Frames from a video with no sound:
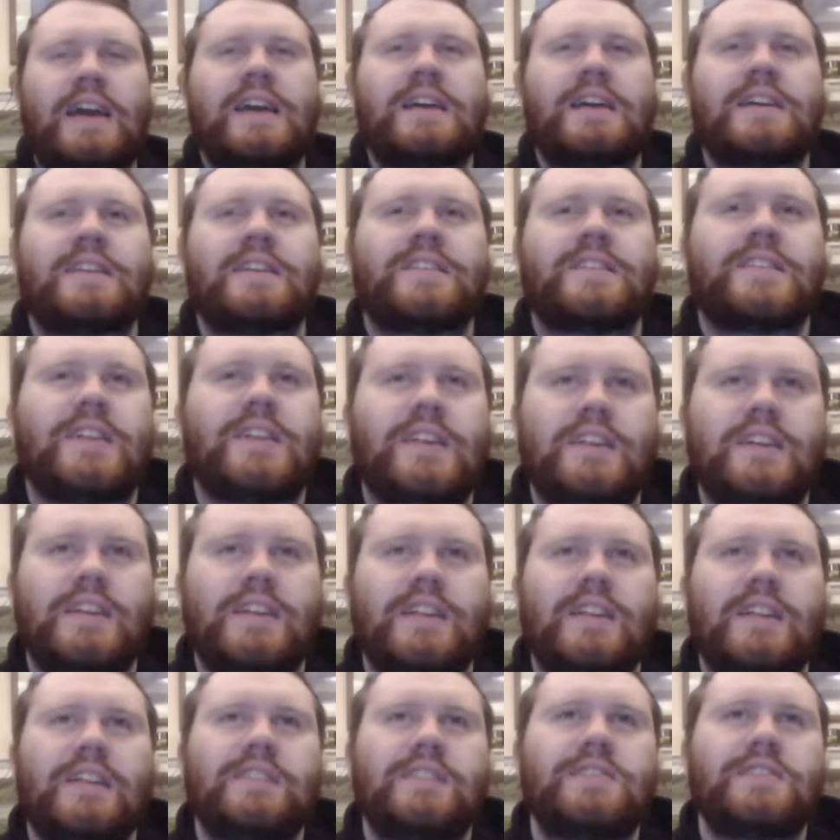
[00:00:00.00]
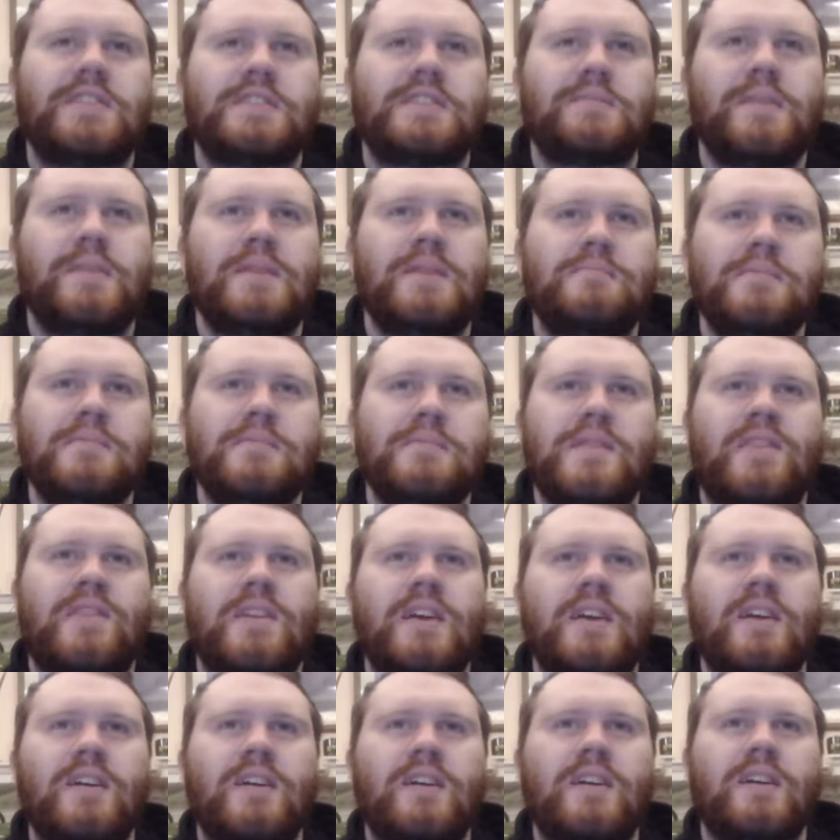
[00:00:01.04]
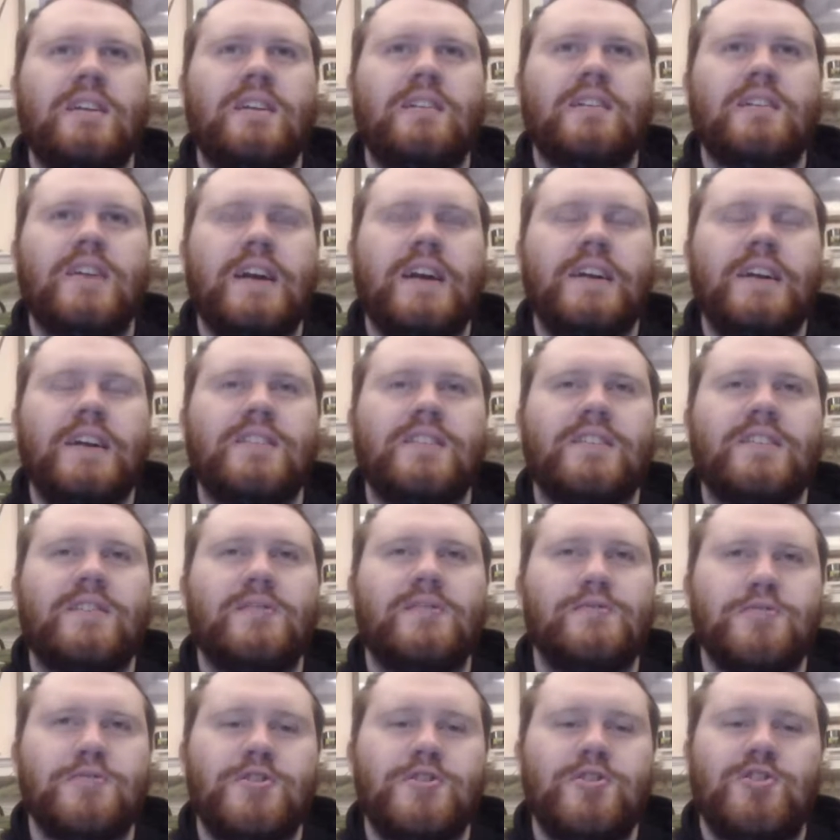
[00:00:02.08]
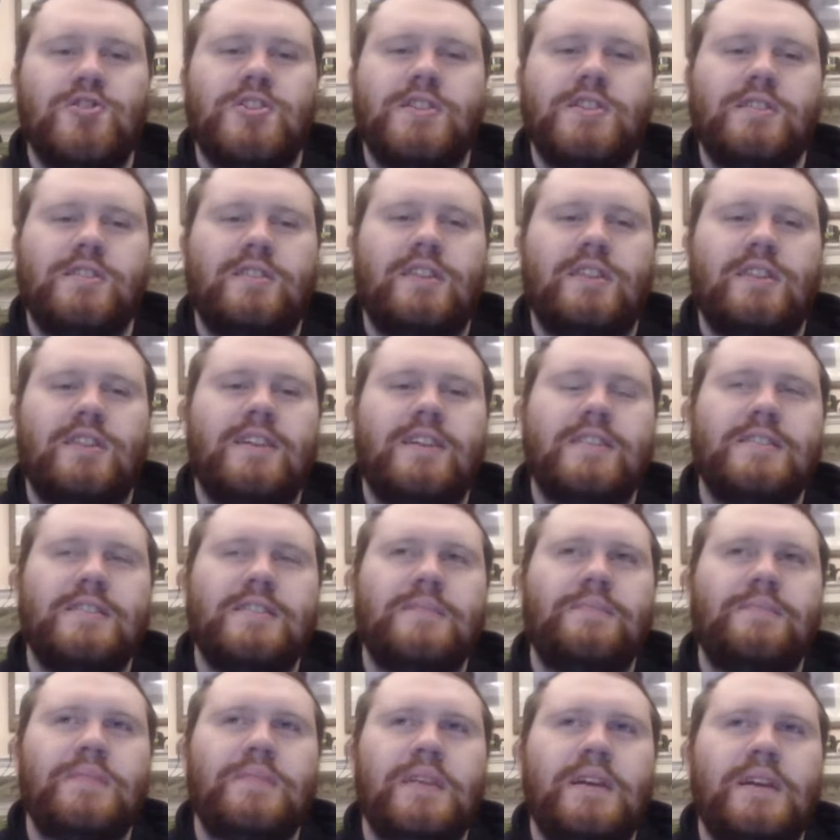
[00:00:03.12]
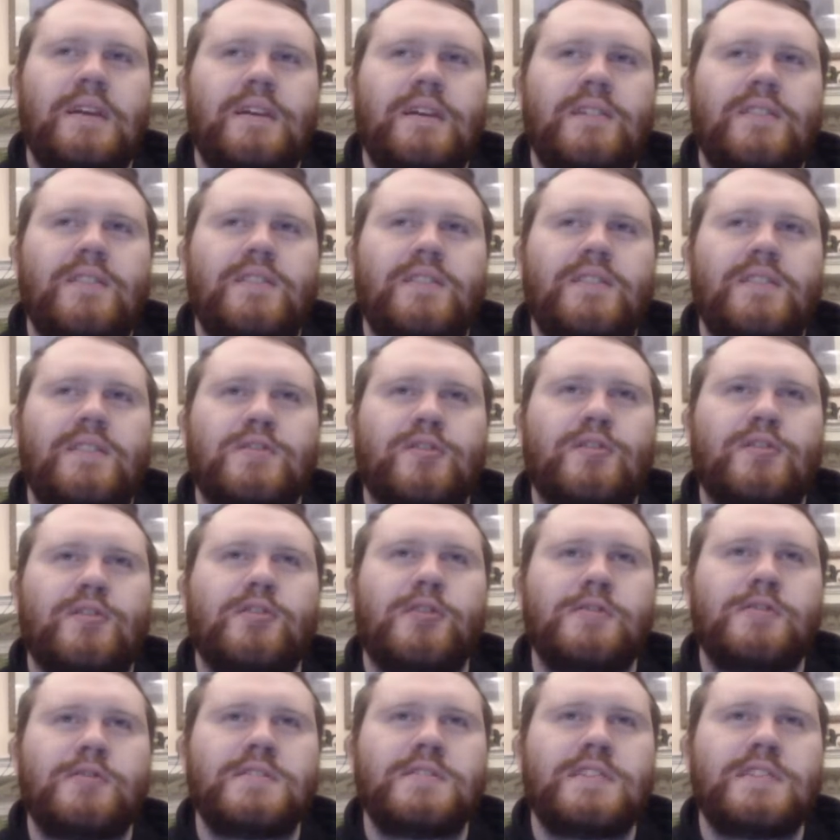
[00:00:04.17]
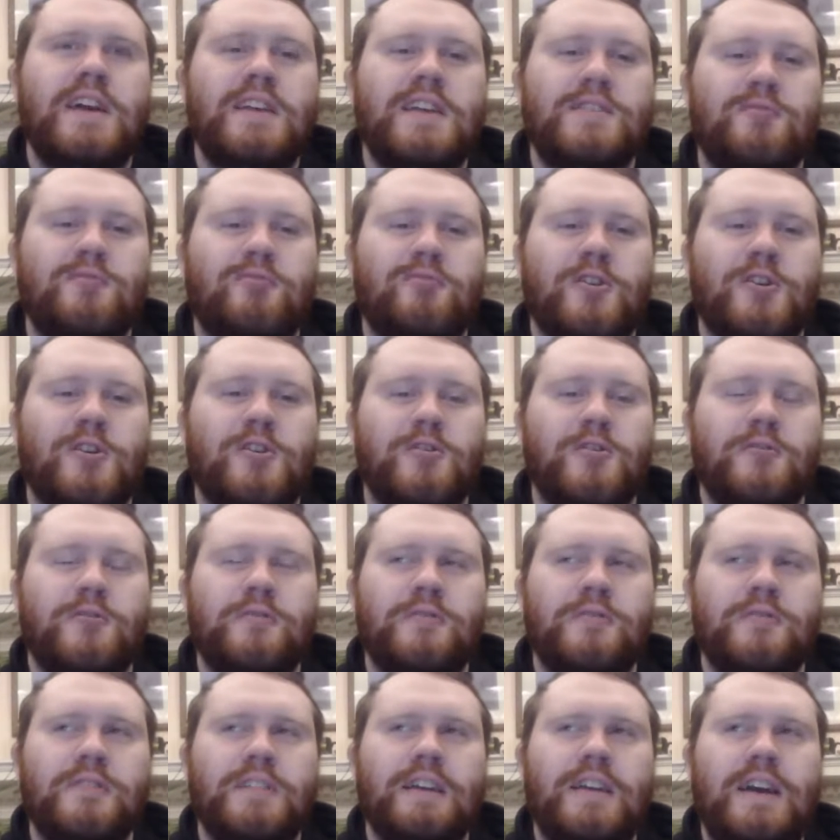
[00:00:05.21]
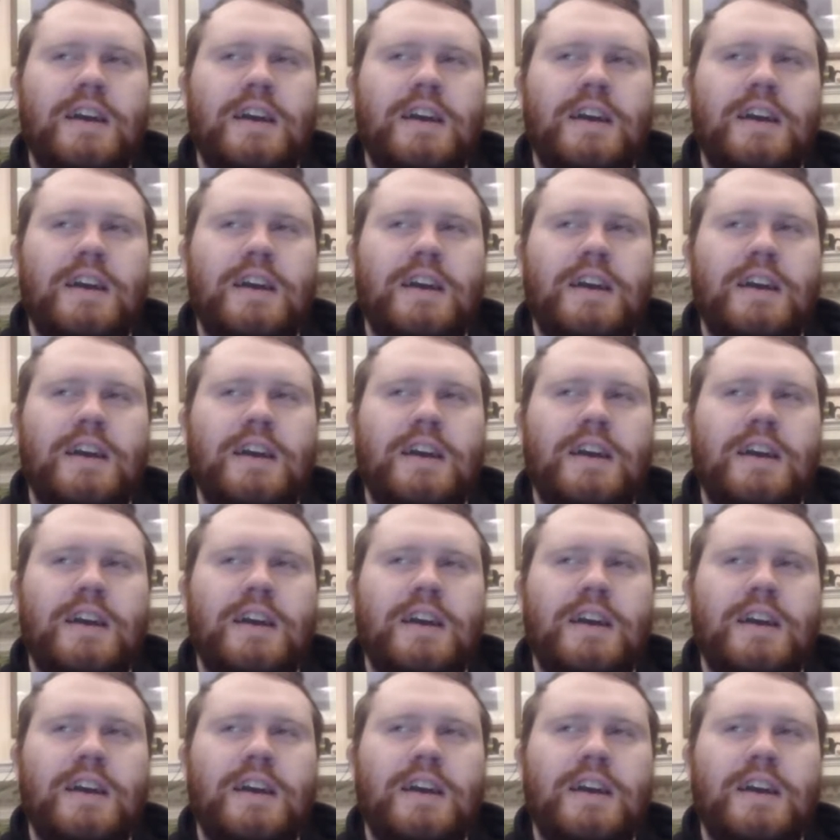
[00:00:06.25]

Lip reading: And this made me think, oh shit, this Krakoan status quo